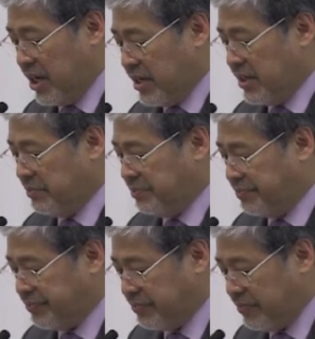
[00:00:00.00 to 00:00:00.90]
Haiyan.
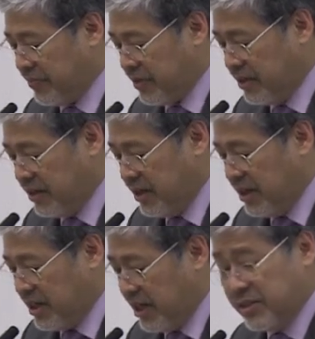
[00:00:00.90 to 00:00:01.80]

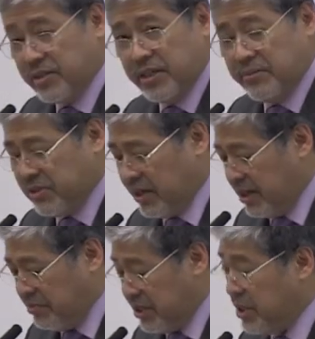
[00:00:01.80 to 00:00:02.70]
At the same
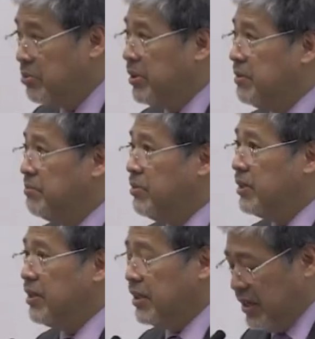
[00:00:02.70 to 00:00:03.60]
time, and equally
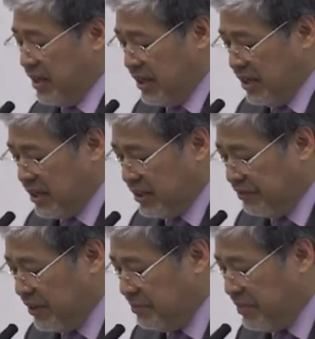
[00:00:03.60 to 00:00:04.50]
important, the
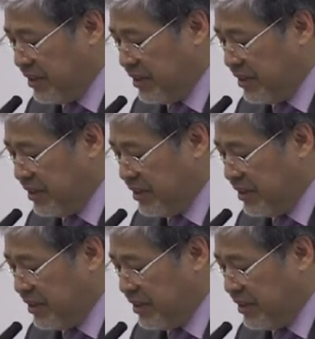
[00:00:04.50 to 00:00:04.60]
Philippine